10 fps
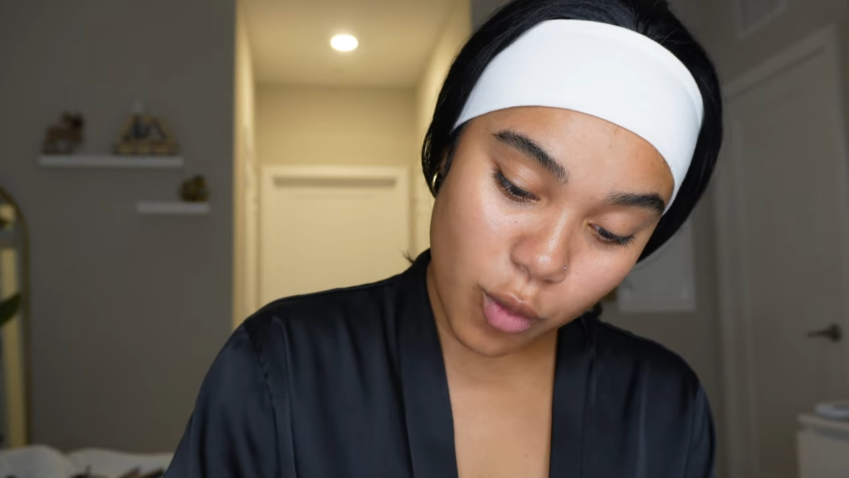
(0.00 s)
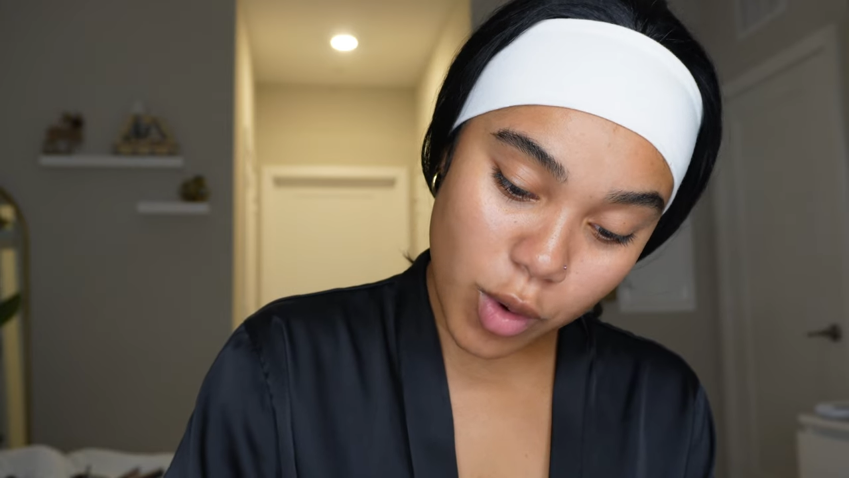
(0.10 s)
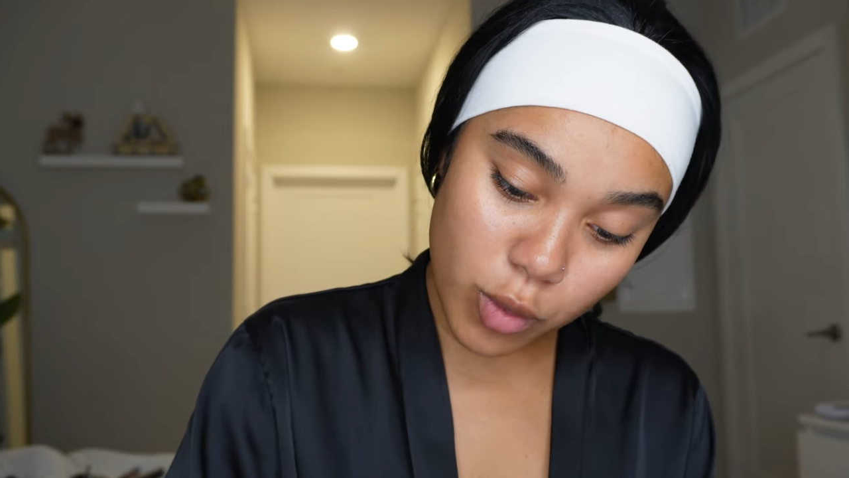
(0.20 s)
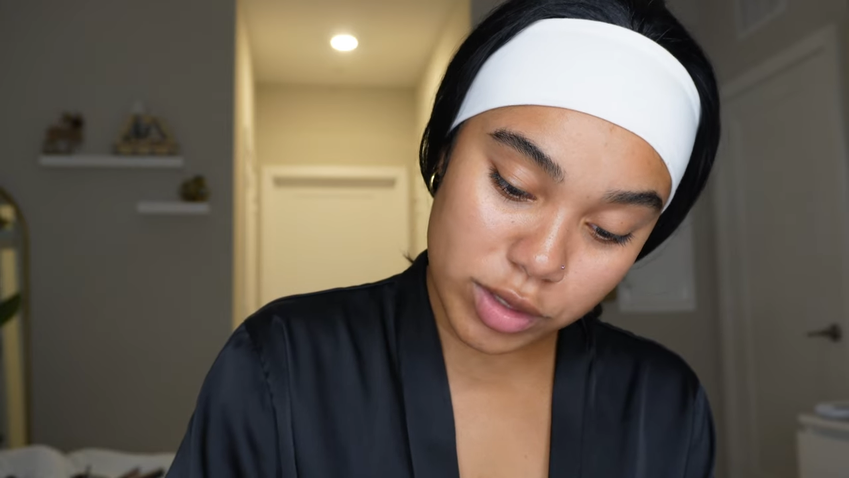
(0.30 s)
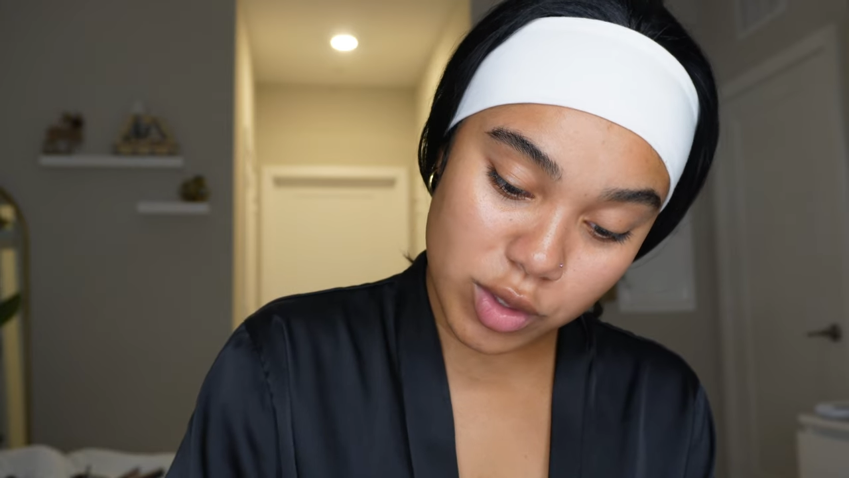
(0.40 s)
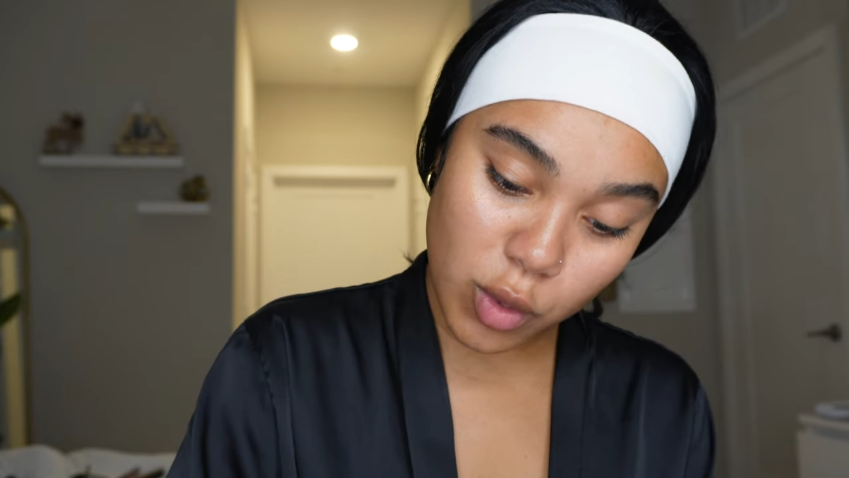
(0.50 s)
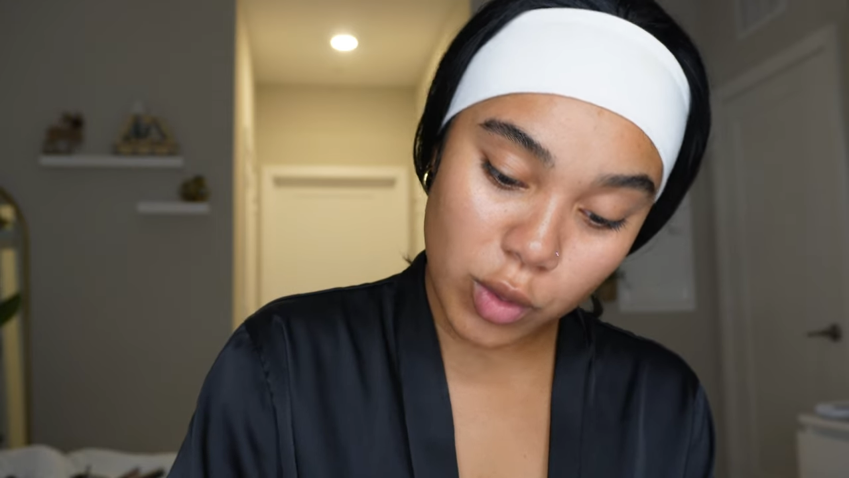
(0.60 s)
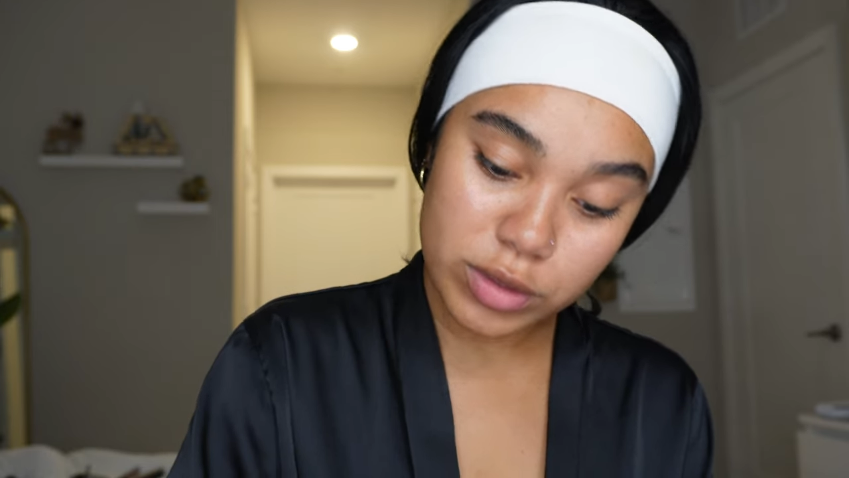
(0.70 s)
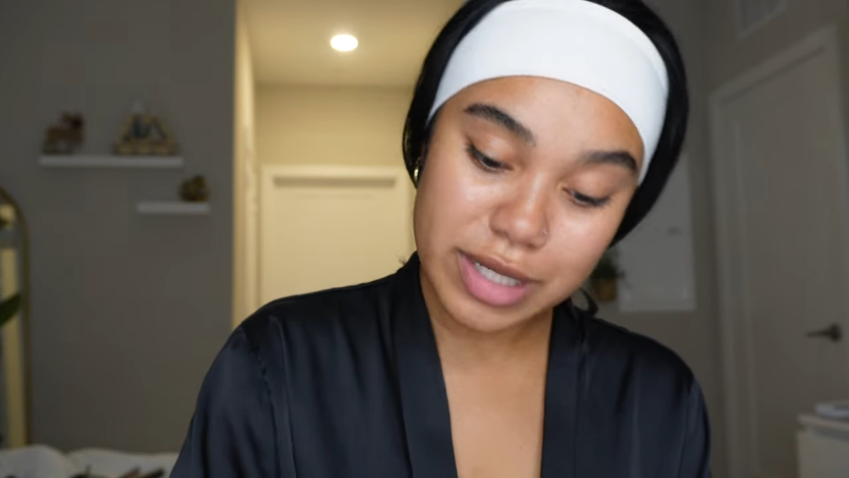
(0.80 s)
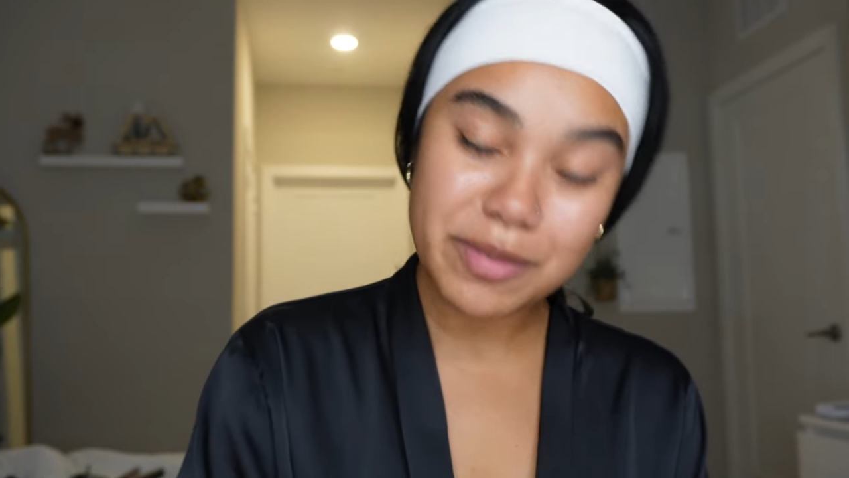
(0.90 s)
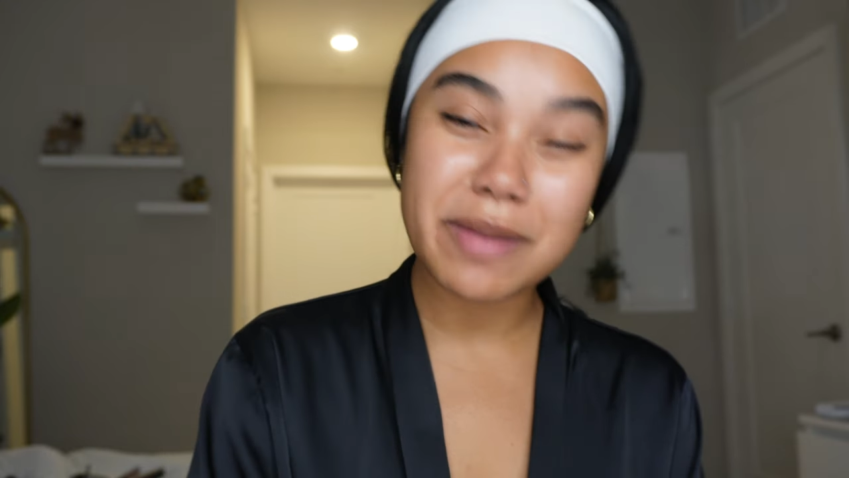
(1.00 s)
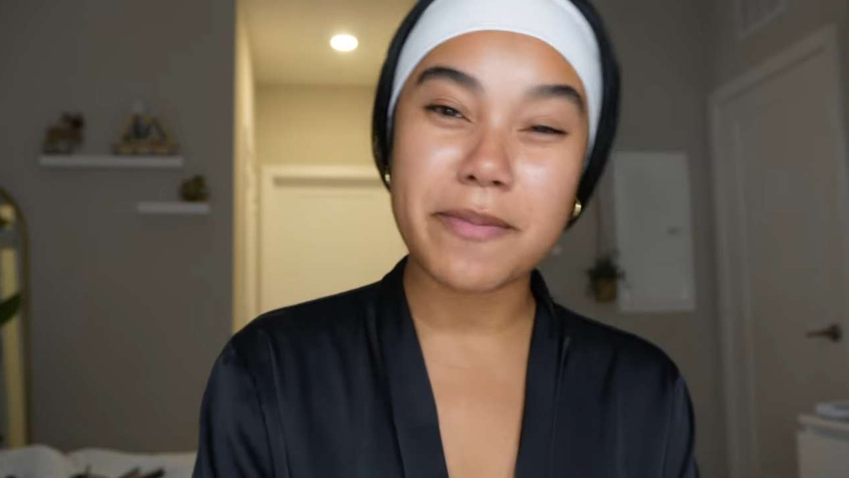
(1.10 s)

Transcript: what was holding me